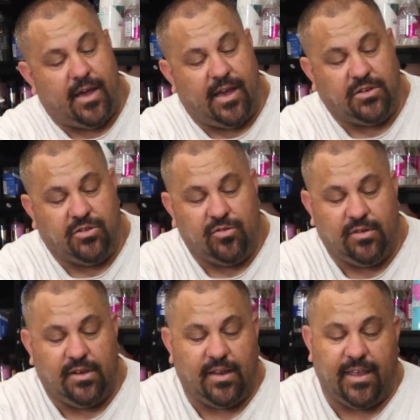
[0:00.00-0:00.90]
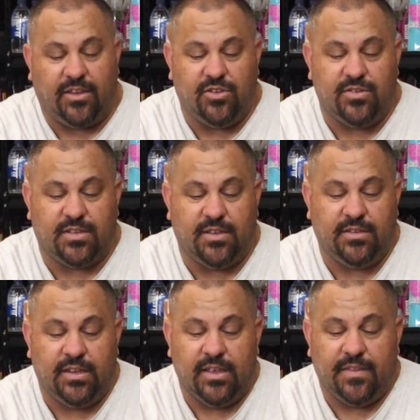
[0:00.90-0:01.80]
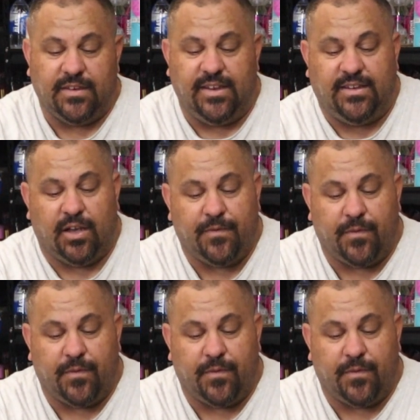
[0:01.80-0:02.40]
I do like using the detail